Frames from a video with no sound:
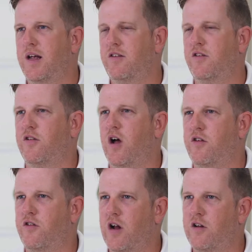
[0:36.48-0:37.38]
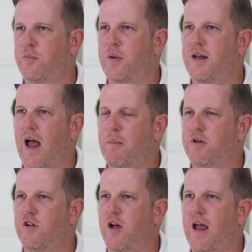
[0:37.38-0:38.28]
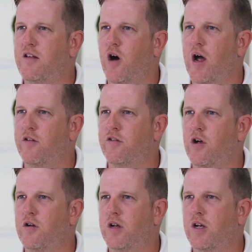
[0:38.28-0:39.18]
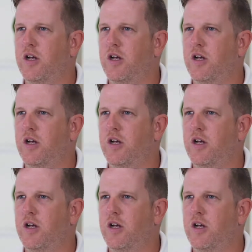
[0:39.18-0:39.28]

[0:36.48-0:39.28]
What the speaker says: It decides shutter speed, aperture and ISO.